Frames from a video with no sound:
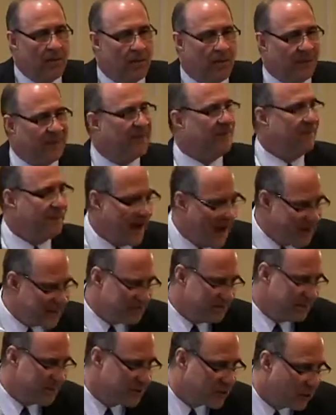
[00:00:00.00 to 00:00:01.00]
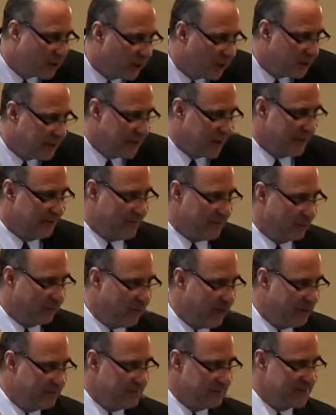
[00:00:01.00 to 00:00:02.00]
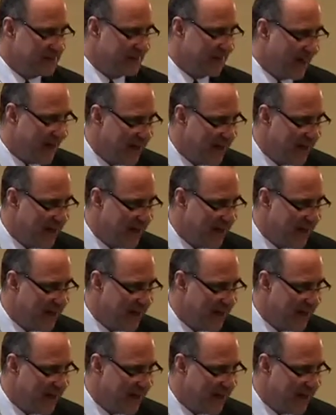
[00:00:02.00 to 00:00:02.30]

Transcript: But the vast majority of the problems that